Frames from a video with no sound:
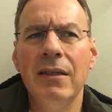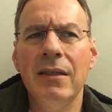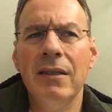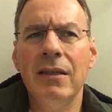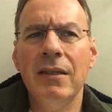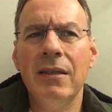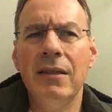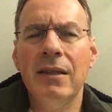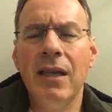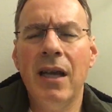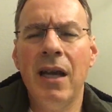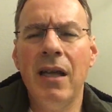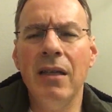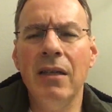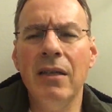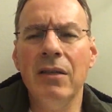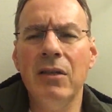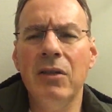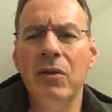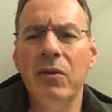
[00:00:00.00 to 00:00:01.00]

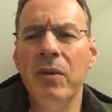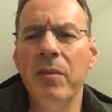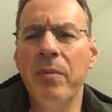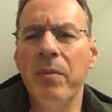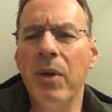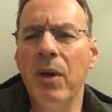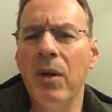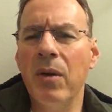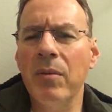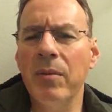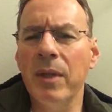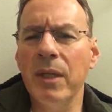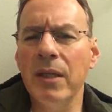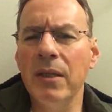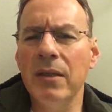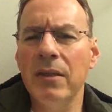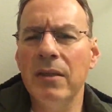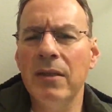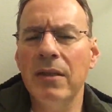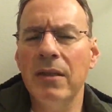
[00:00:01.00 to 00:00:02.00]
solid to
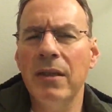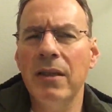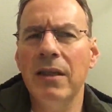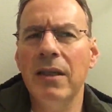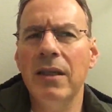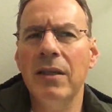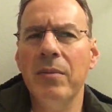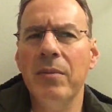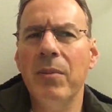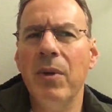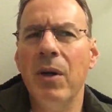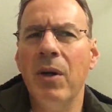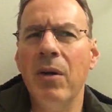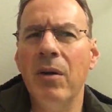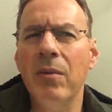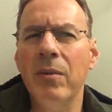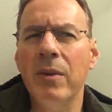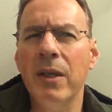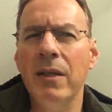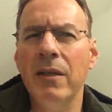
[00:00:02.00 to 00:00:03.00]
impermanence, and the
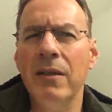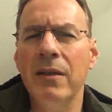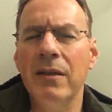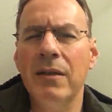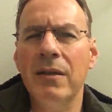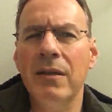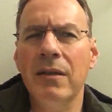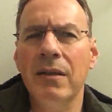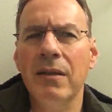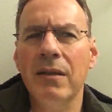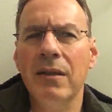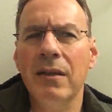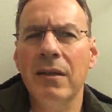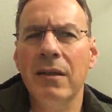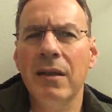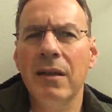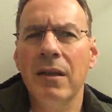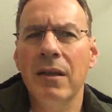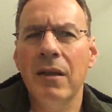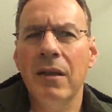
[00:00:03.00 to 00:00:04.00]
impermanence
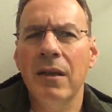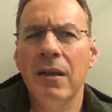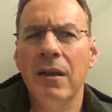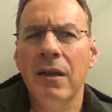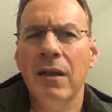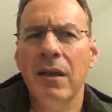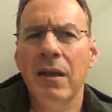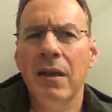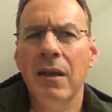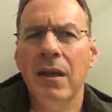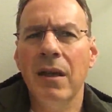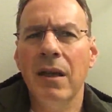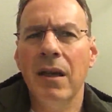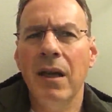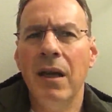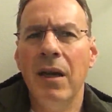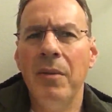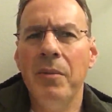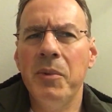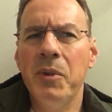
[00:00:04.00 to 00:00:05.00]

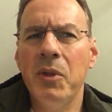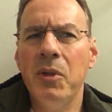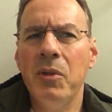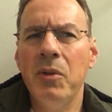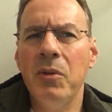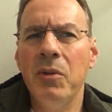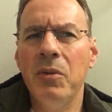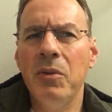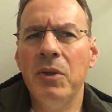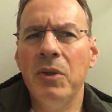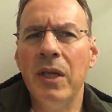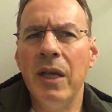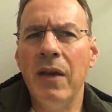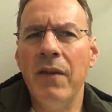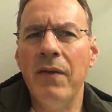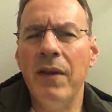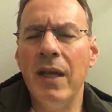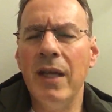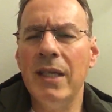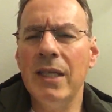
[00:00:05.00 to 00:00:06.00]
helps you to
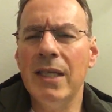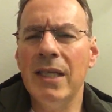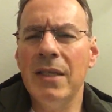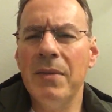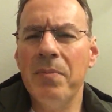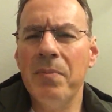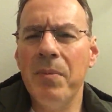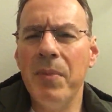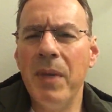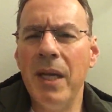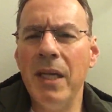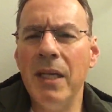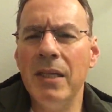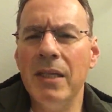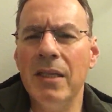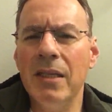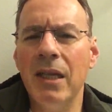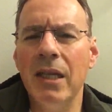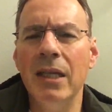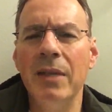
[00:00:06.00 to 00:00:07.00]
have that
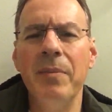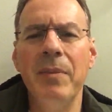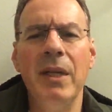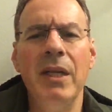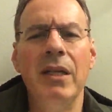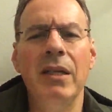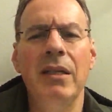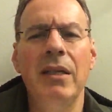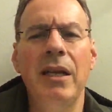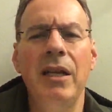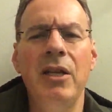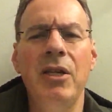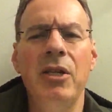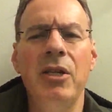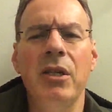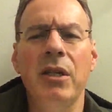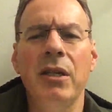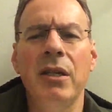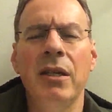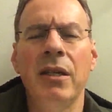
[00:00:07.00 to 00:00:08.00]
space, like
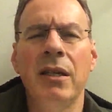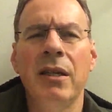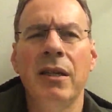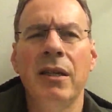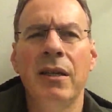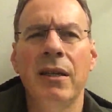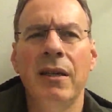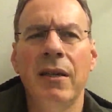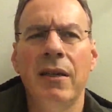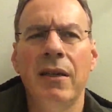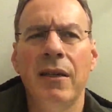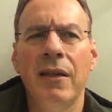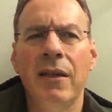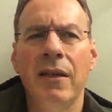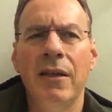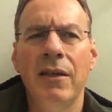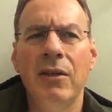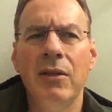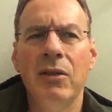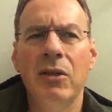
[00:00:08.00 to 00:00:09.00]
meditation.
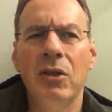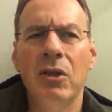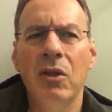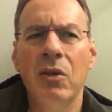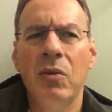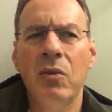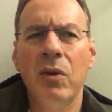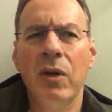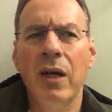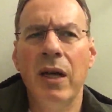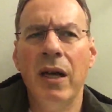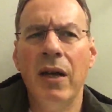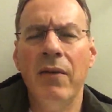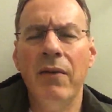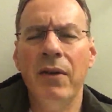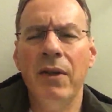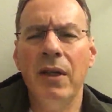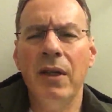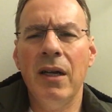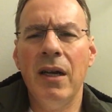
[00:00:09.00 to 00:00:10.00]
So we're
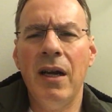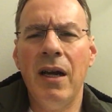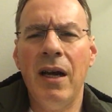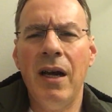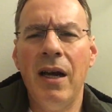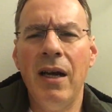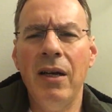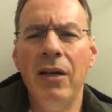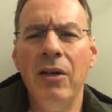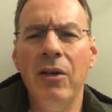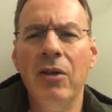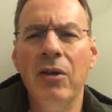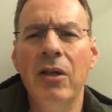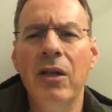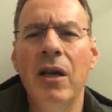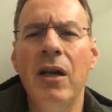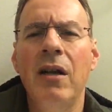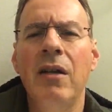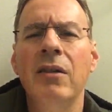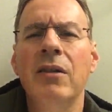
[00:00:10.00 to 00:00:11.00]
having a higher
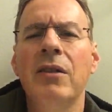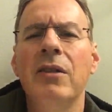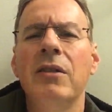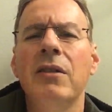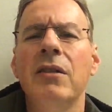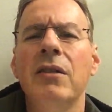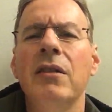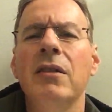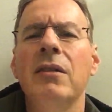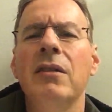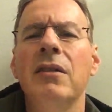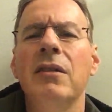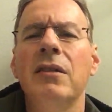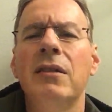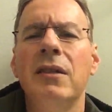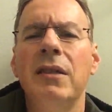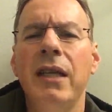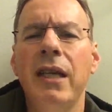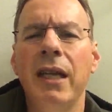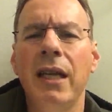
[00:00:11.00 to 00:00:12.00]
consciousness
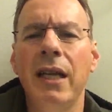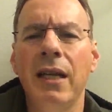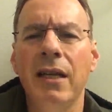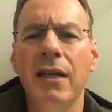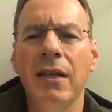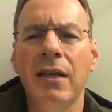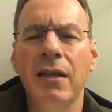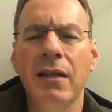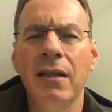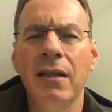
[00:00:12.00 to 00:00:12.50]
state,